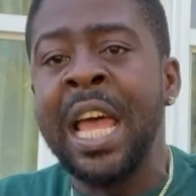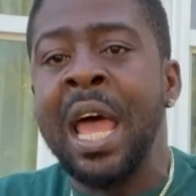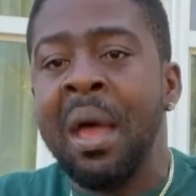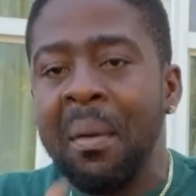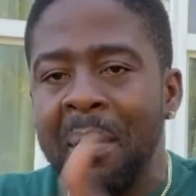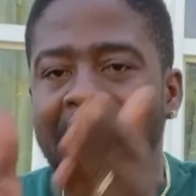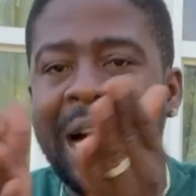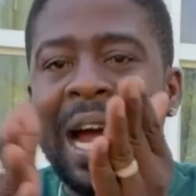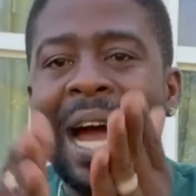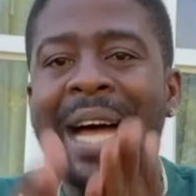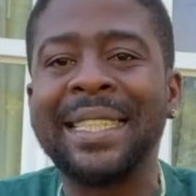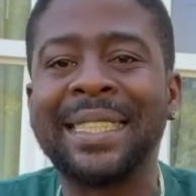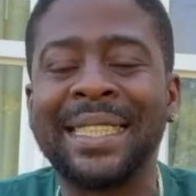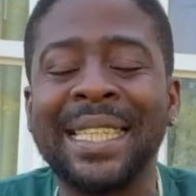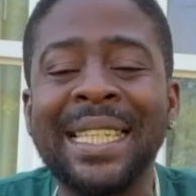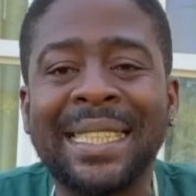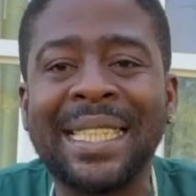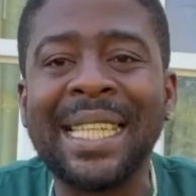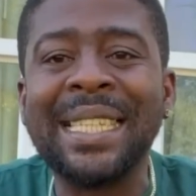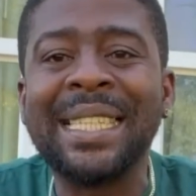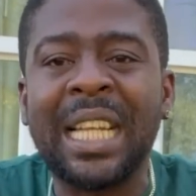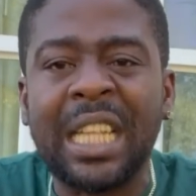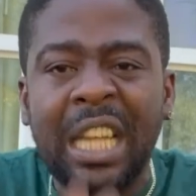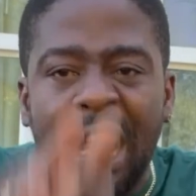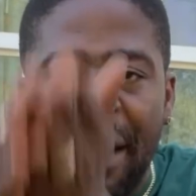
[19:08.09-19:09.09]
Because this
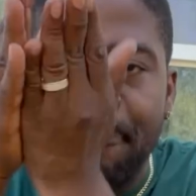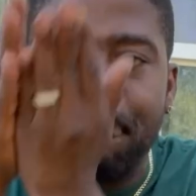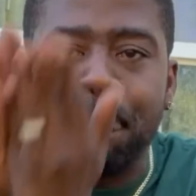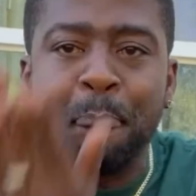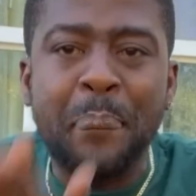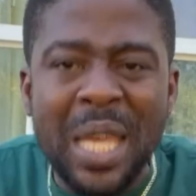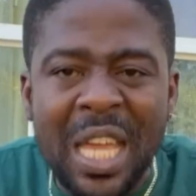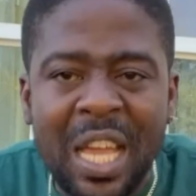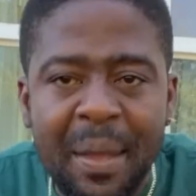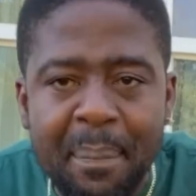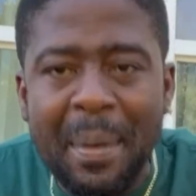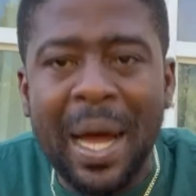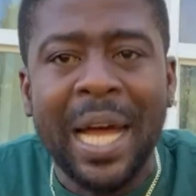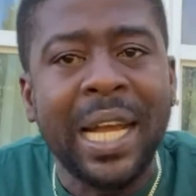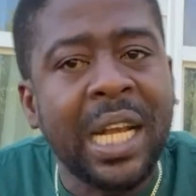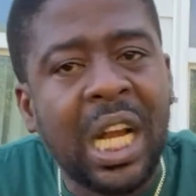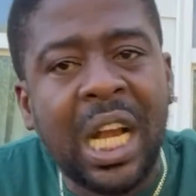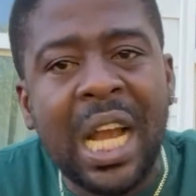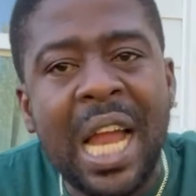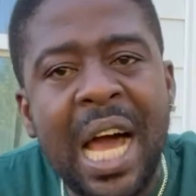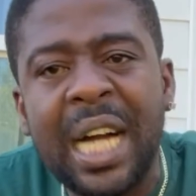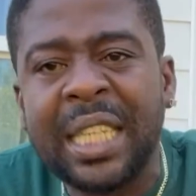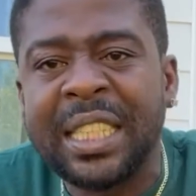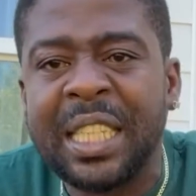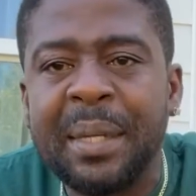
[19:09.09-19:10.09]
is not a big man
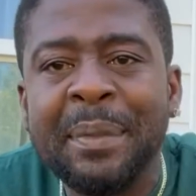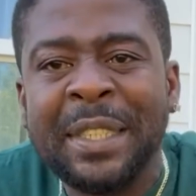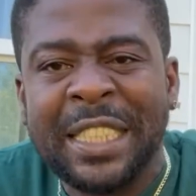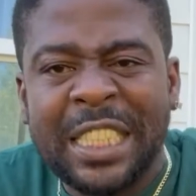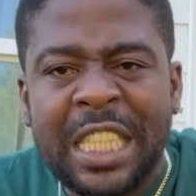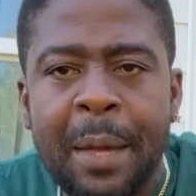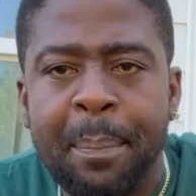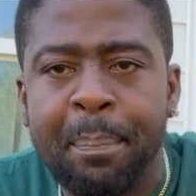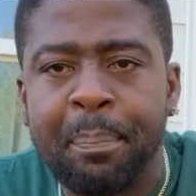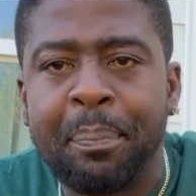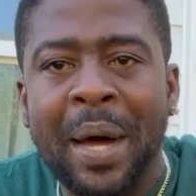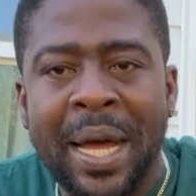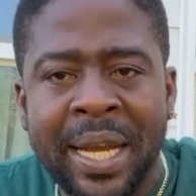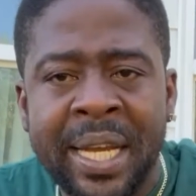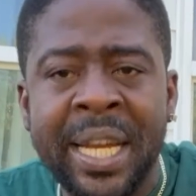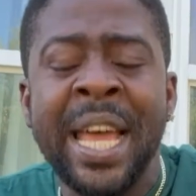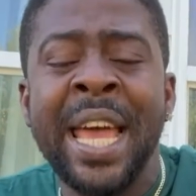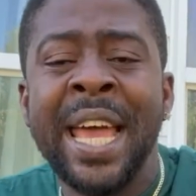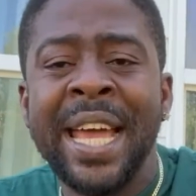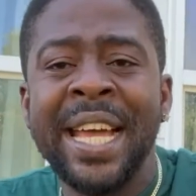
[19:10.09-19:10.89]
Clarks him step on.